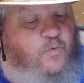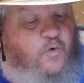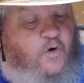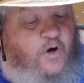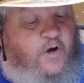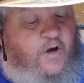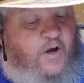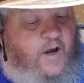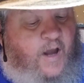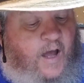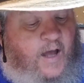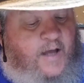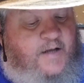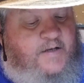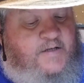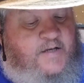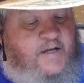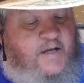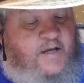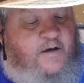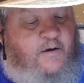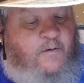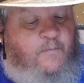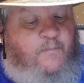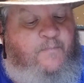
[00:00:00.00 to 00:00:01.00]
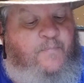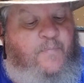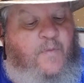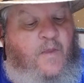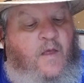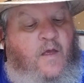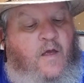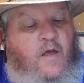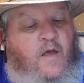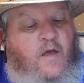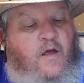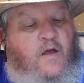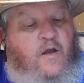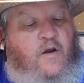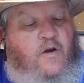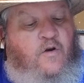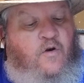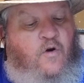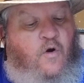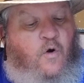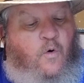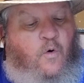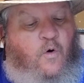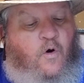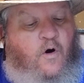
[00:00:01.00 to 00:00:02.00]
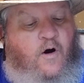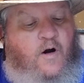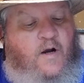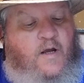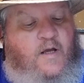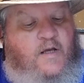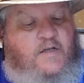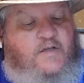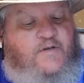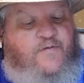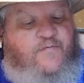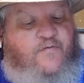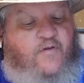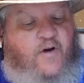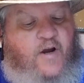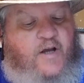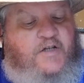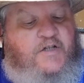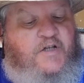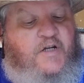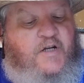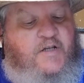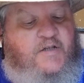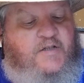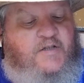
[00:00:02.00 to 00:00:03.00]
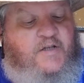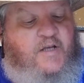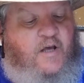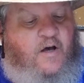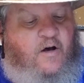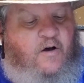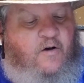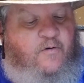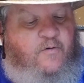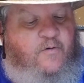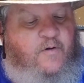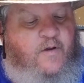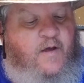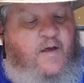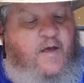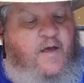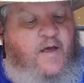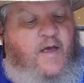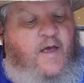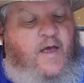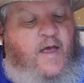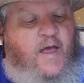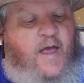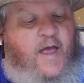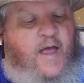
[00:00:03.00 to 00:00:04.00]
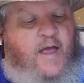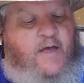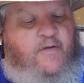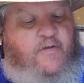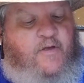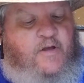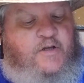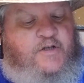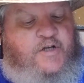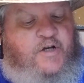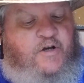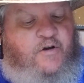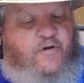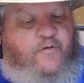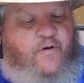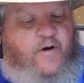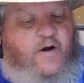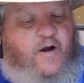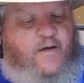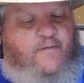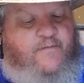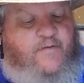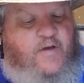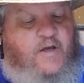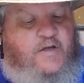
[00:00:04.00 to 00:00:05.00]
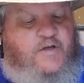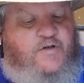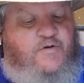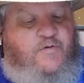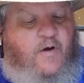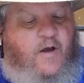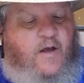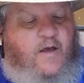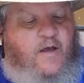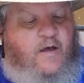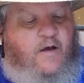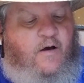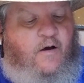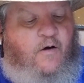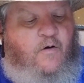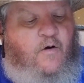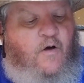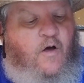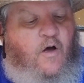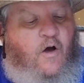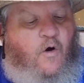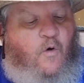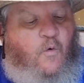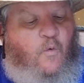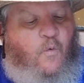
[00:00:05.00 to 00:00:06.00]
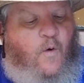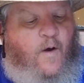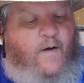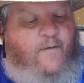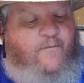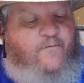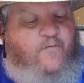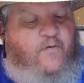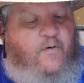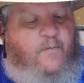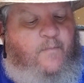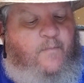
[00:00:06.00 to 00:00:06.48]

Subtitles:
not dim, nor his freshness gone. And the children of Israel wept for